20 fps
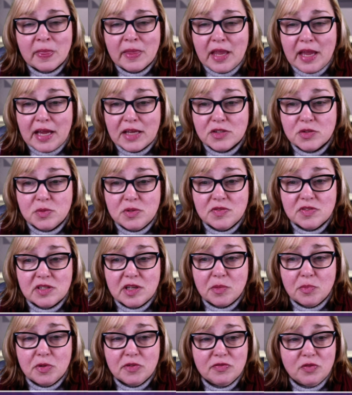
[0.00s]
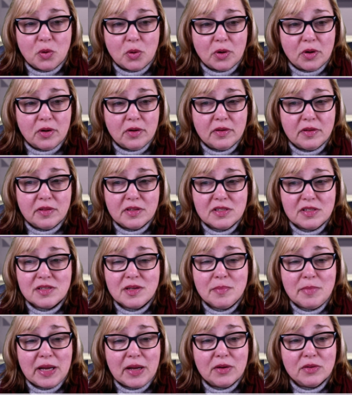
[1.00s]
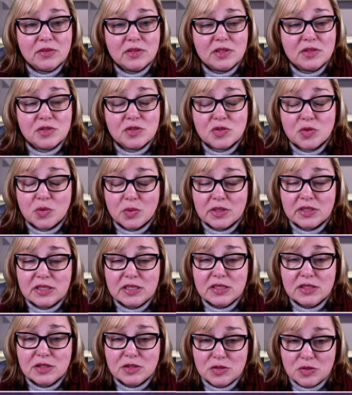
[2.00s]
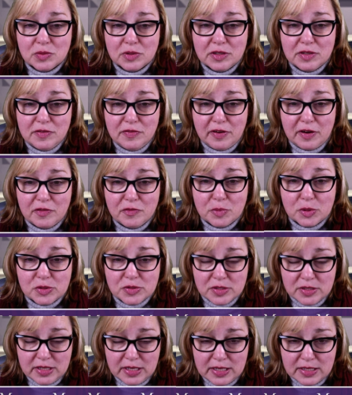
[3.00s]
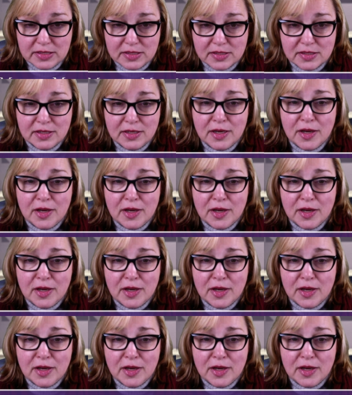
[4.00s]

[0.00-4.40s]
As we've said before, this amount is 20 to 25%